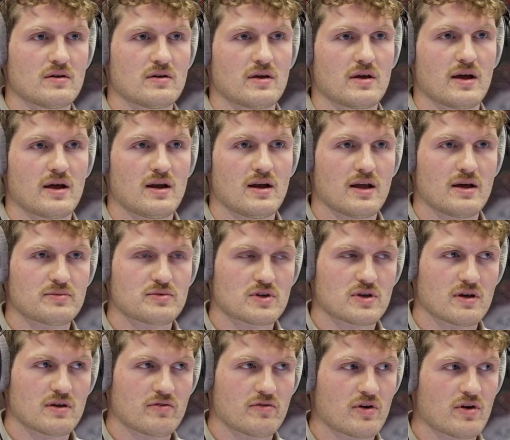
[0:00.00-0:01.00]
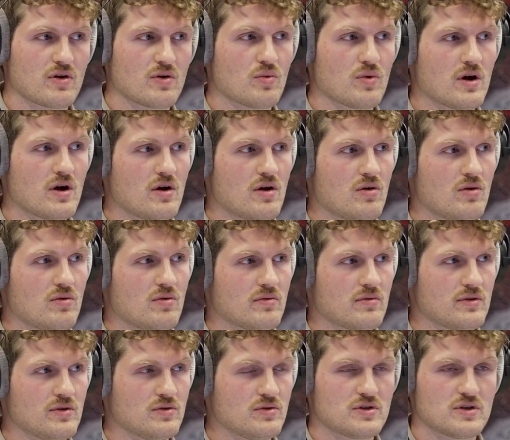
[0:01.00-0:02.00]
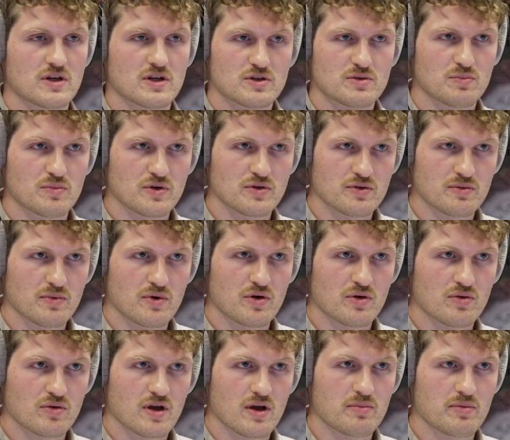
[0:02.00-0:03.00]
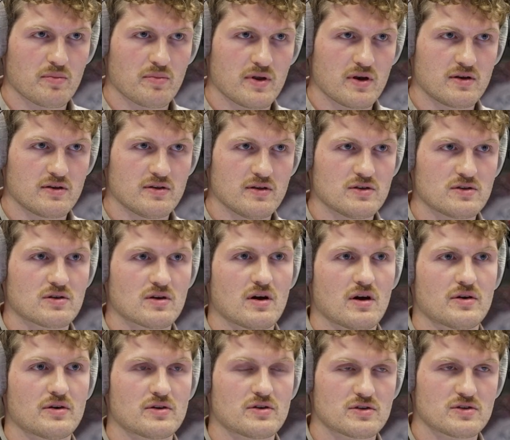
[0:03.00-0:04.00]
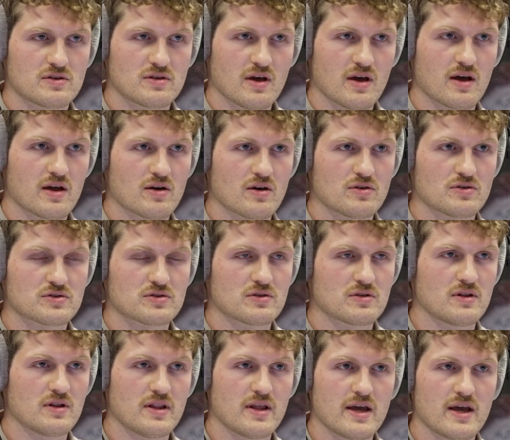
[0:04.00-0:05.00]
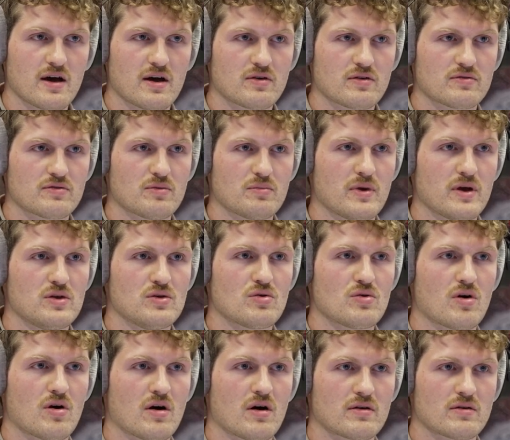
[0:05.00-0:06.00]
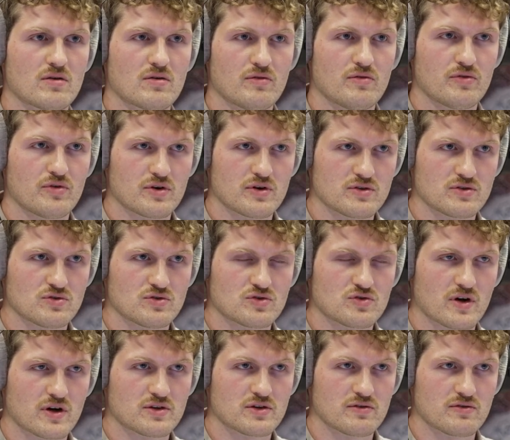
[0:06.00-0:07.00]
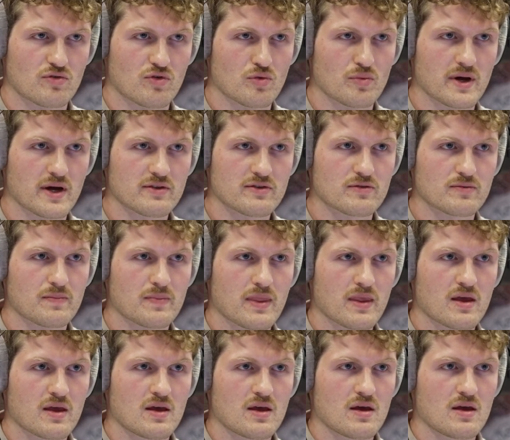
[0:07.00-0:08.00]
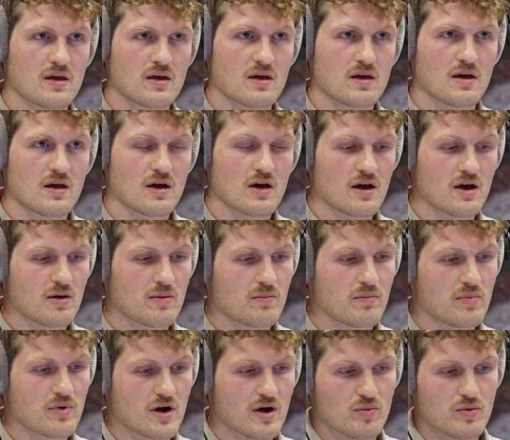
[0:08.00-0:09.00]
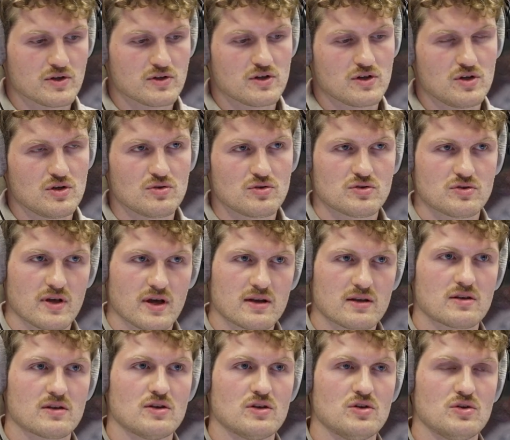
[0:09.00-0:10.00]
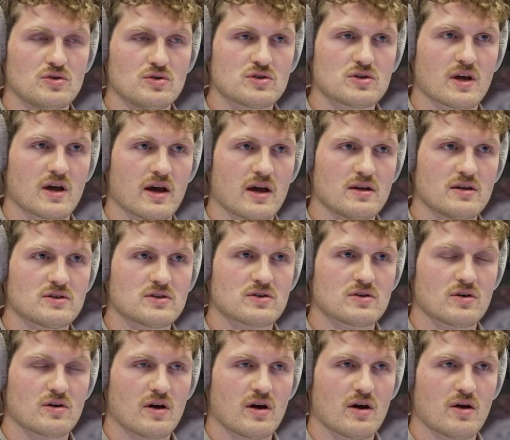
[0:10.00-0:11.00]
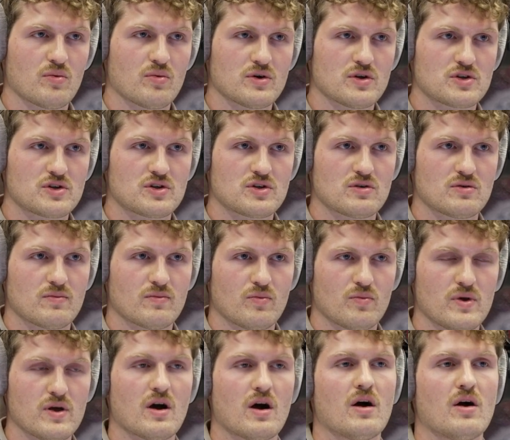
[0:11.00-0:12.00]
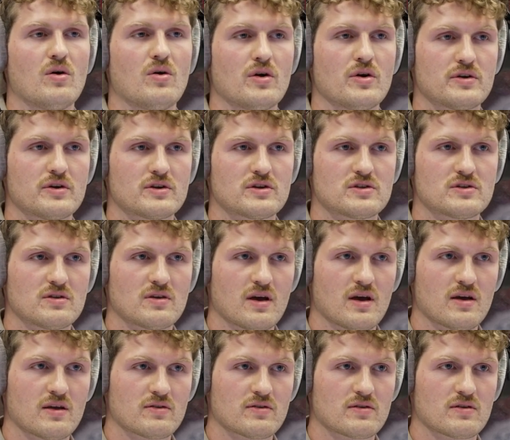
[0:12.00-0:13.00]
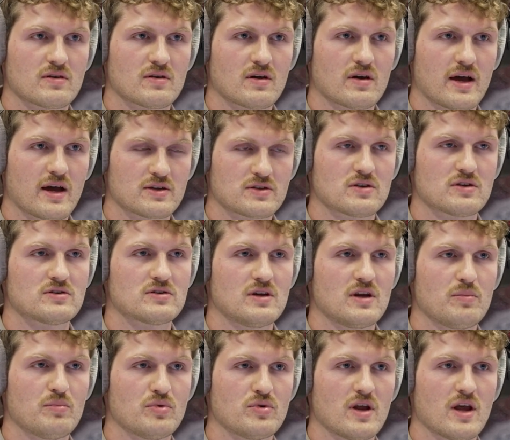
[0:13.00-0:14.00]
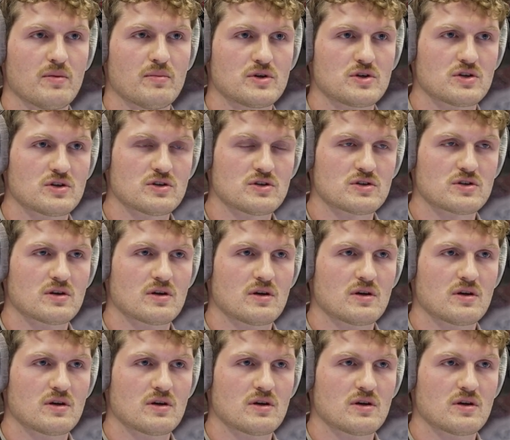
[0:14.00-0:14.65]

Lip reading: LLMs can very well, using its multimodal capabilities, understand also the layout of the menu card, convert it to structured format. But I want to use that use case, which we all understand has as an input images,